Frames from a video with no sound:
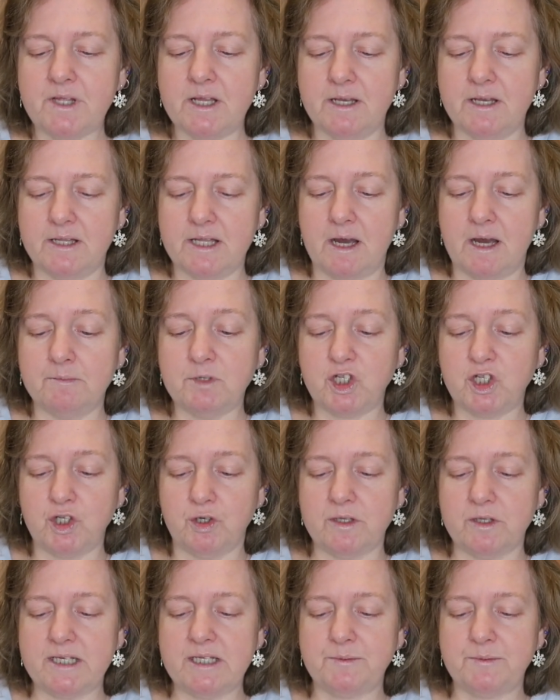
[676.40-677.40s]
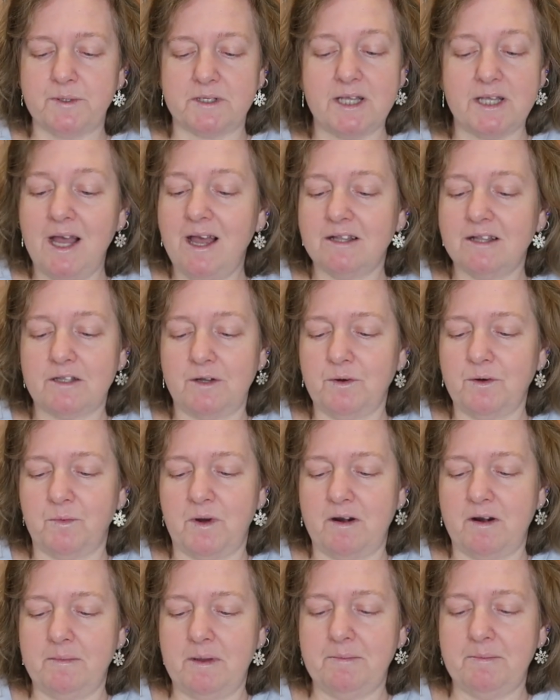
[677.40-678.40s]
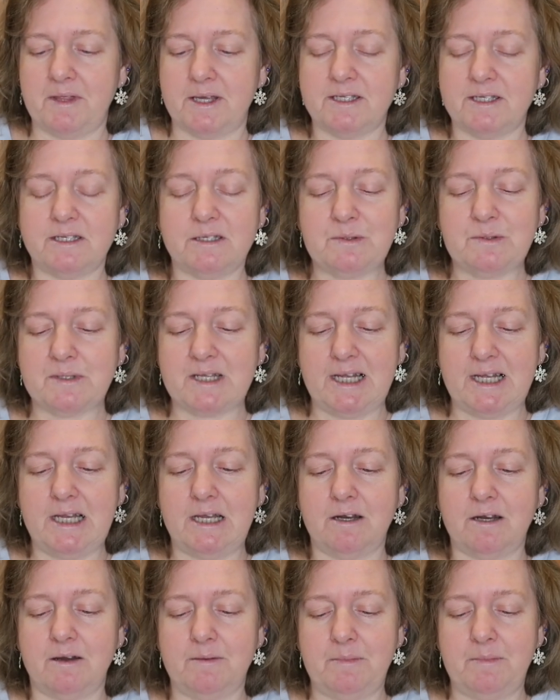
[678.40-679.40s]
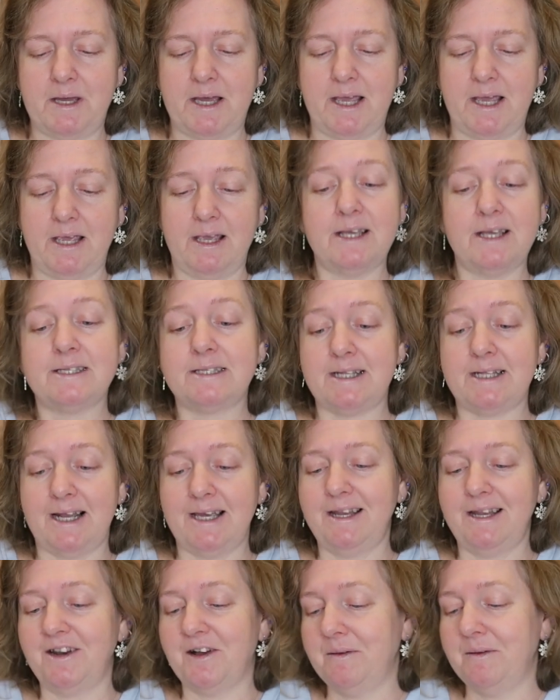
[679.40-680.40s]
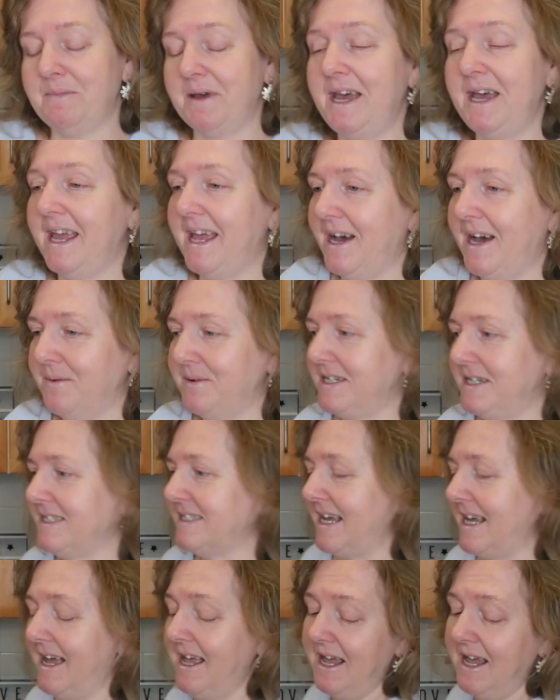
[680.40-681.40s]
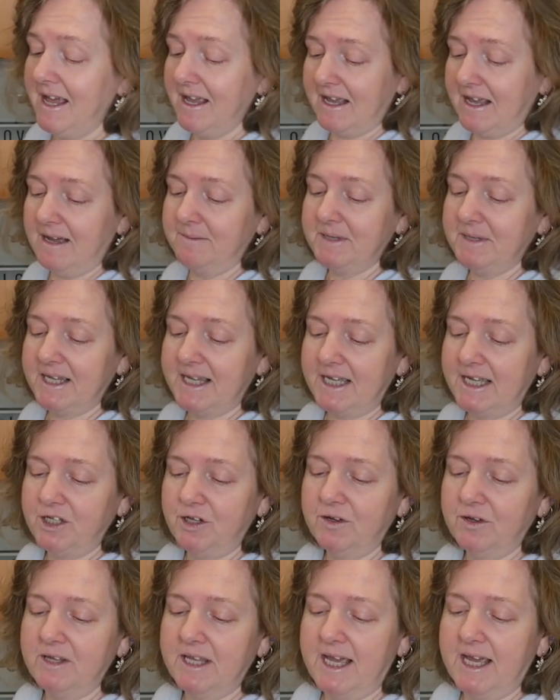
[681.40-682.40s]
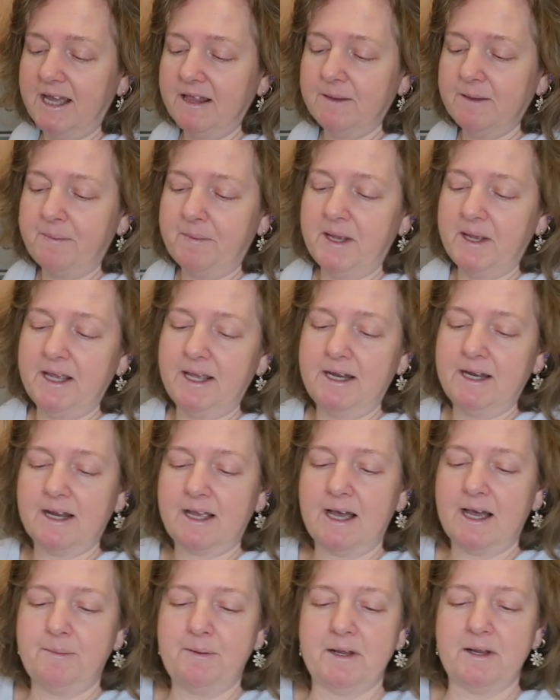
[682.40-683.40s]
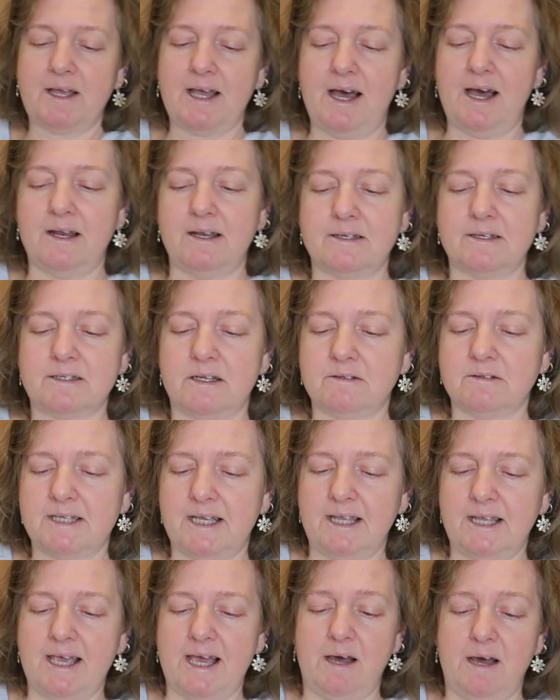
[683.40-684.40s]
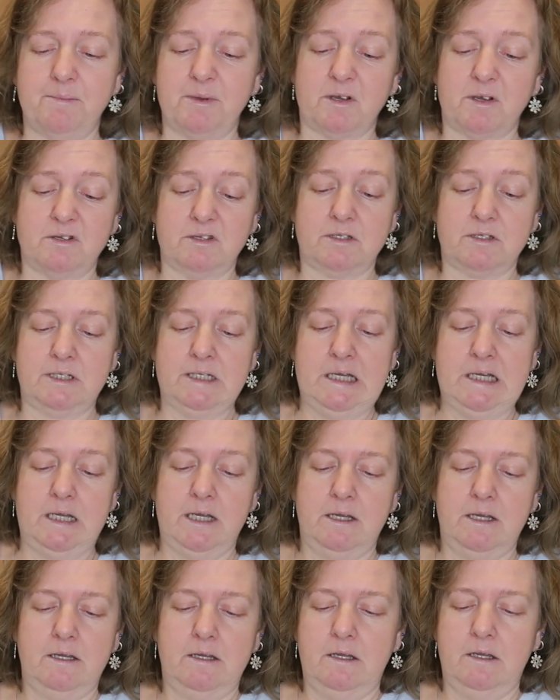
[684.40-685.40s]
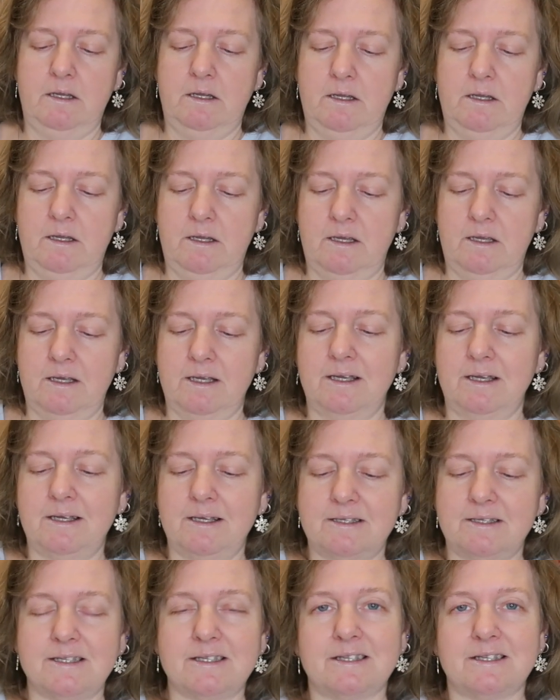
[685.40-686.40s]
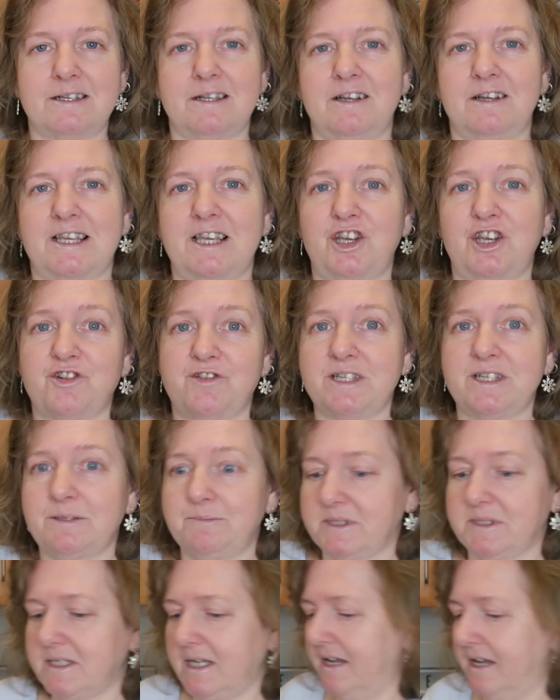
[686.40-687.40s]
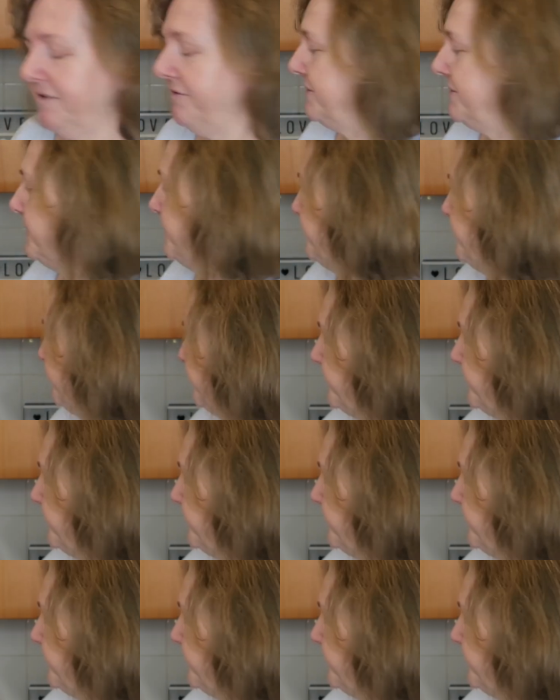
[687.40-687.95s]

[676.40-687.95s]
And then I'm sure this was, don't know why I remember this, this was 89p. It's still 89p, how weird is that? Come again, you can get it in a couple of colours. I'll take it out because this isn't like a Christmas gift.